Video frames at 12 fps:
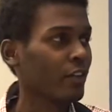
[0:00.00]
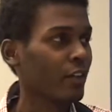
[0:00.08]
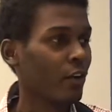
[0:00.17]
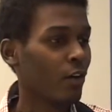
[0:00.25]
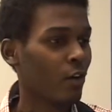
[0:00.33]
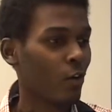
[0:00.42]

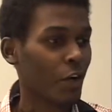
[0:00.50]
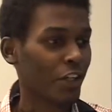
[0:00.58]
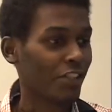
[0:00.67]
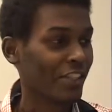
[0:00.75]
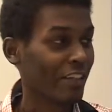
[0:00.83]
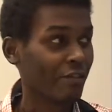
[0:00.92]
mm. or you
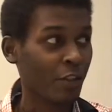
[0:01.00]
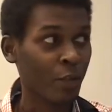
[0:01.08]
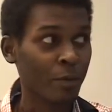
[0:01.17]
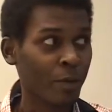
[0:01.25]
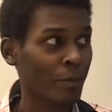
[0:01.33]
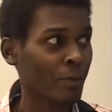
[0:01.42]
can save two
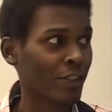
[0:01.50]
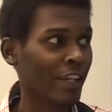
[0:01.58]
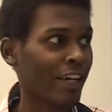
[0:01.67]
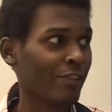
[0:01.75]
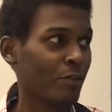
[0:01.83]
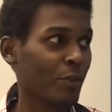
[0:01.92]
people's
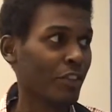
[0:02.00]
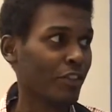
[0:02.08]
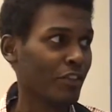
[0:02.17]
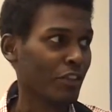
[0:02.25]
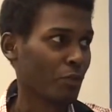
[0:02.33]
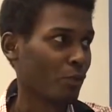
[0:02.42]
lives with
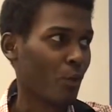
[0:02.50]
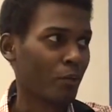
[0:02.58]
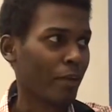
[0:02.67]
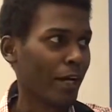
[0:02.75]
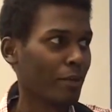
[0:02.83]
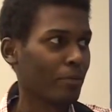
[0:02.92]
just one
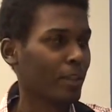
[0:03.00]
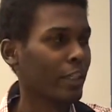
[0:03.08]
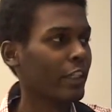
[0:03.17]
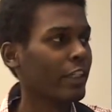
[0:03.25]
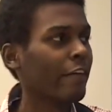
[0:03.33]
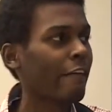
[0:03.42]
pint of
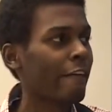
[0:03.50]
blood.